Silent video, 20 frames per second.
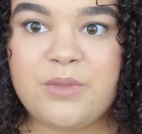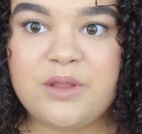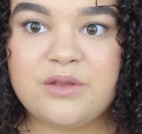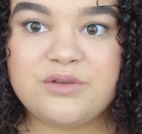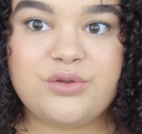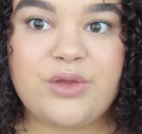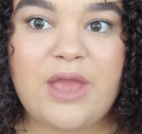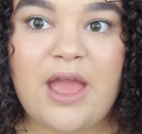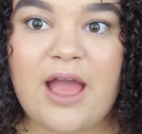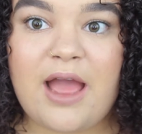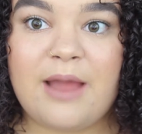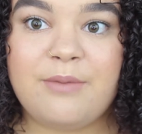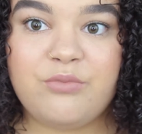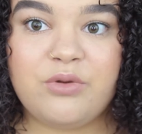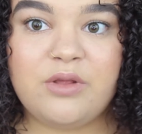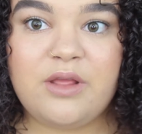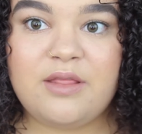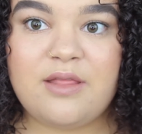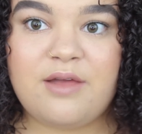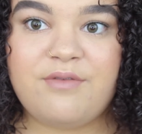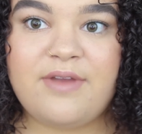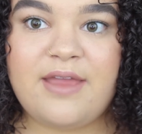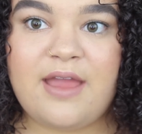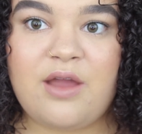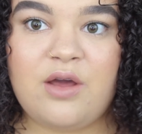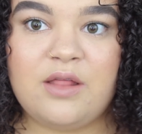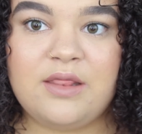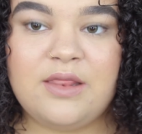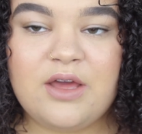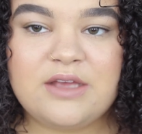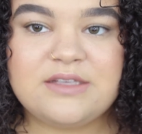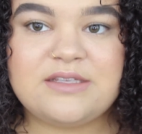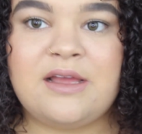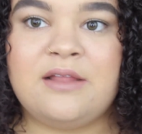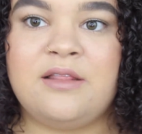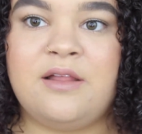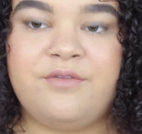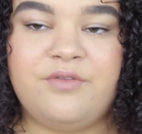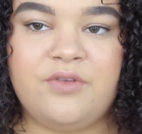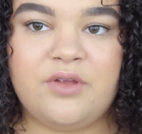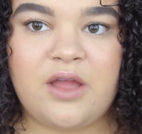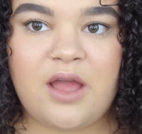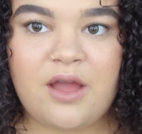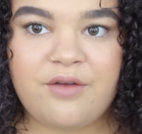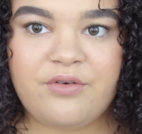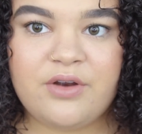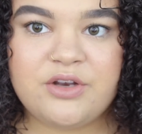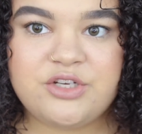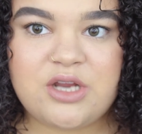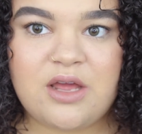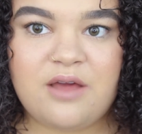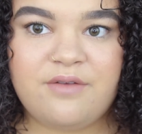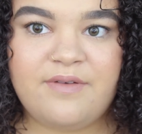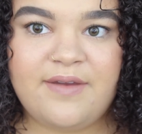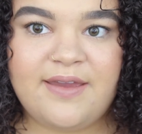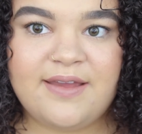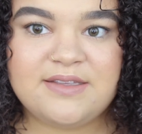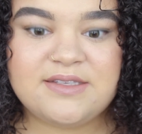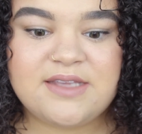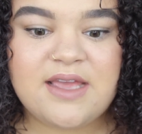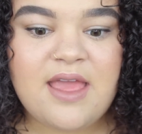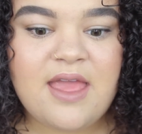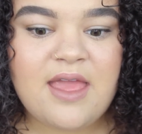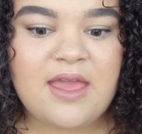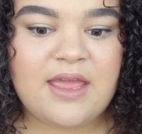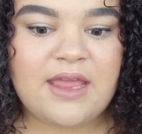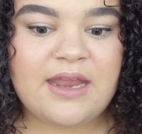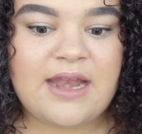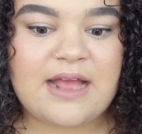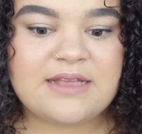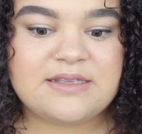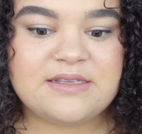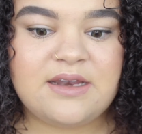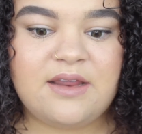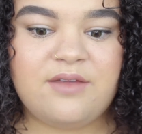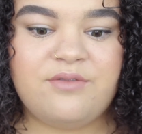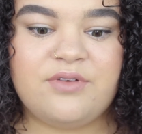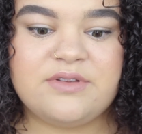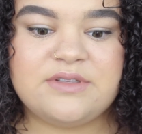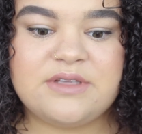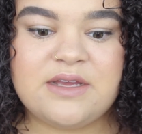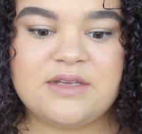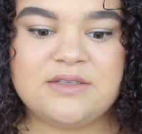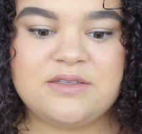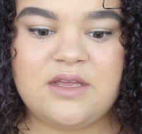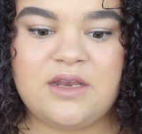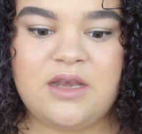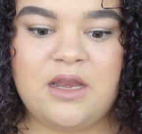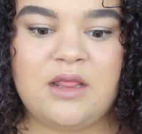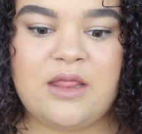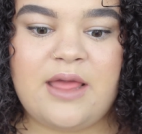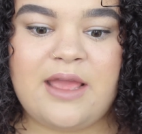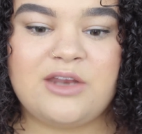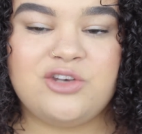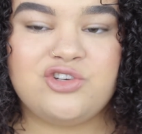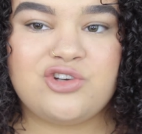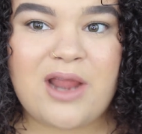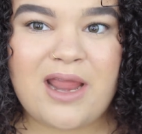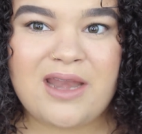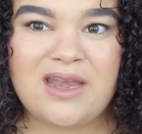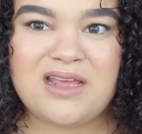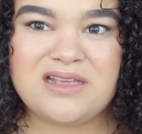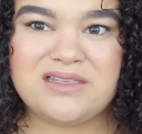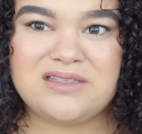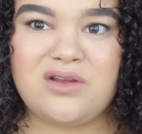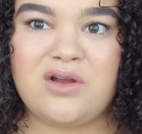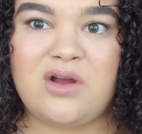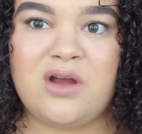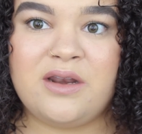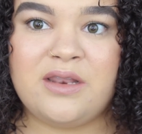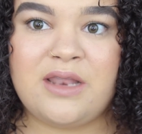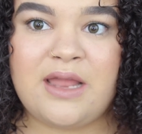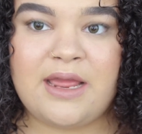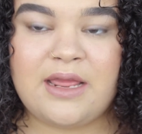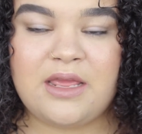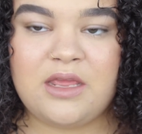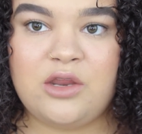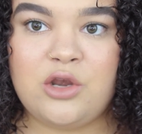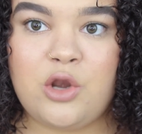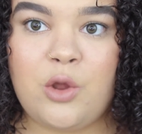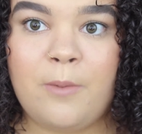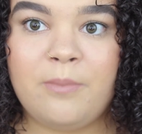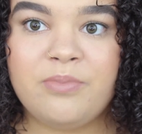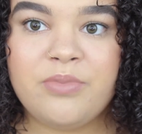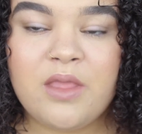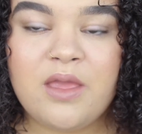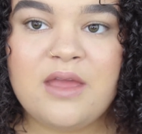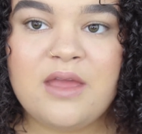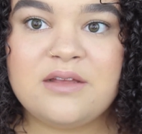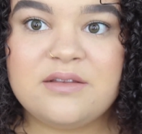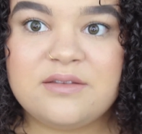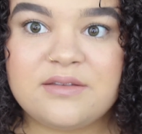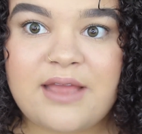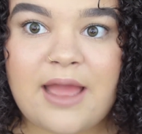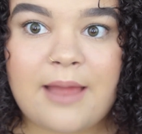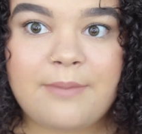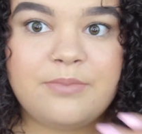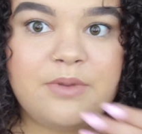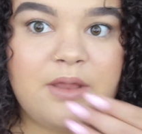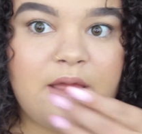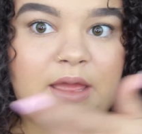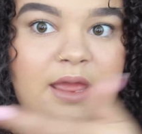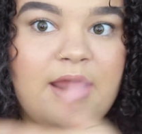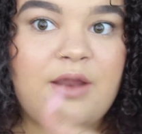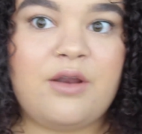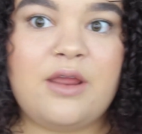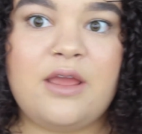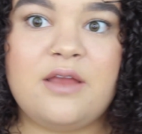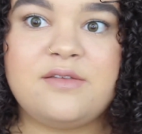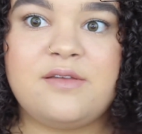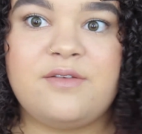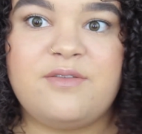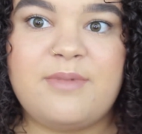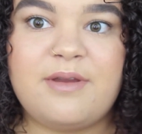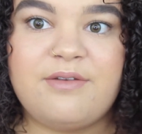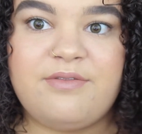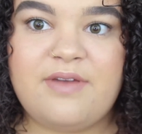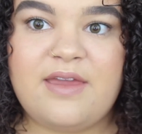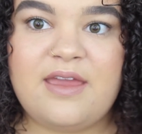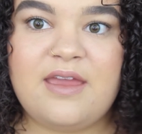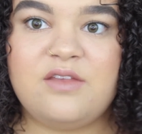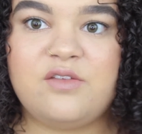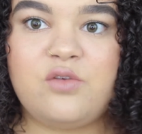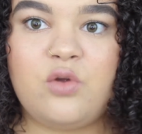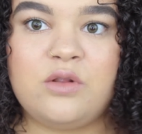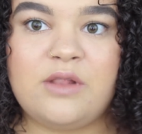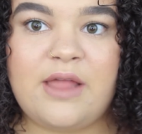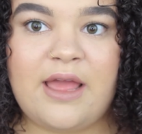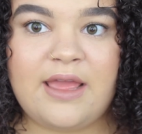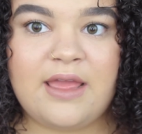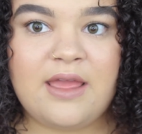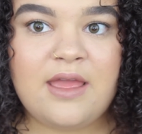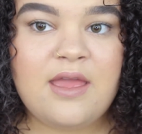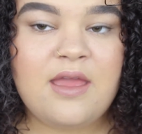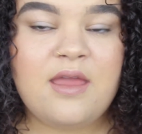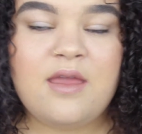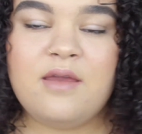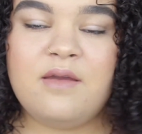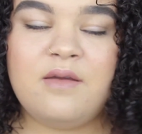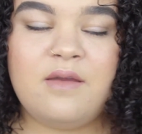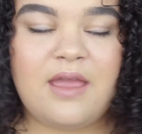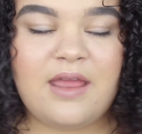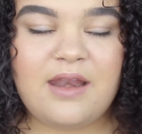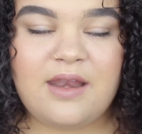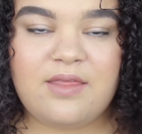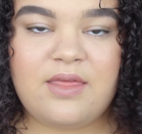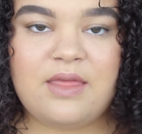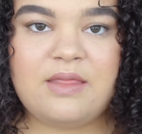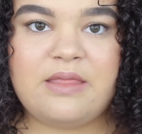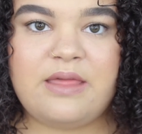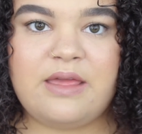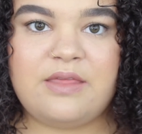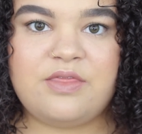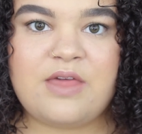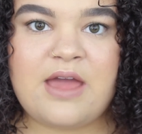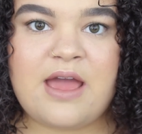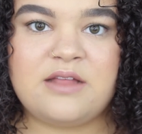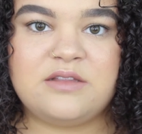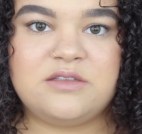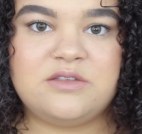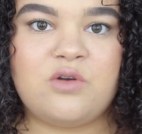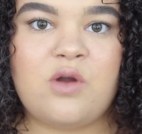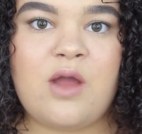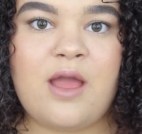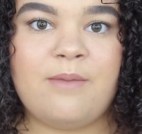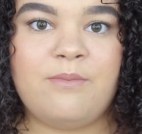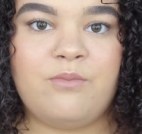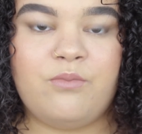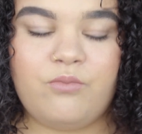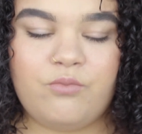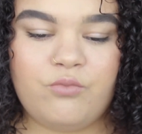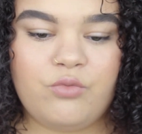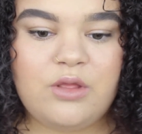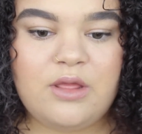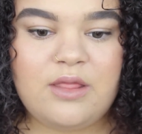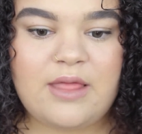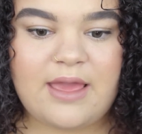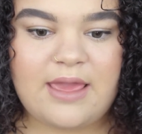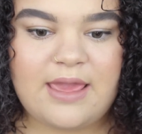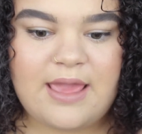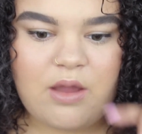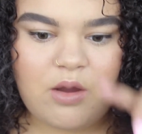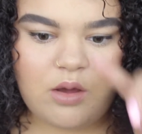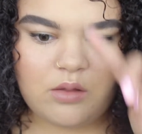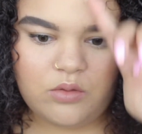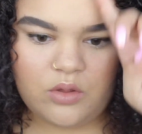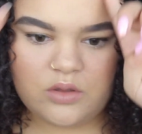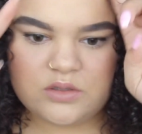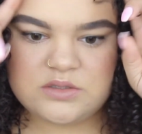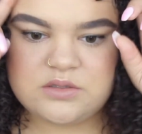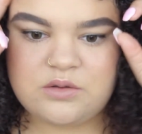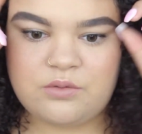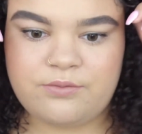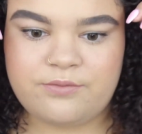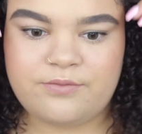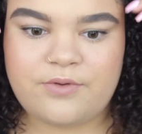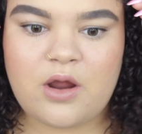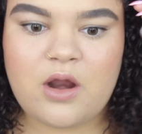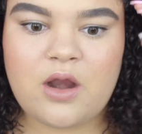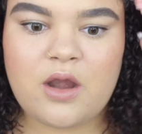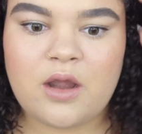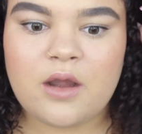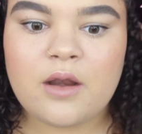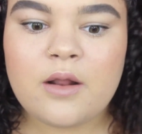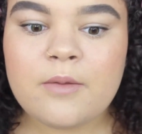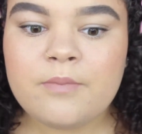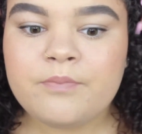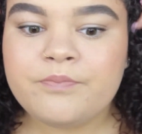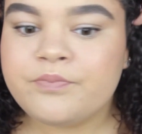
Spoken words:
So yeah, I'm really loving how it looks. I love the coverage of it. It hasn't emphasized any like dryness on like, you know, scabbed areas of my face or like anything like that. So I'm really liking how it looks so far.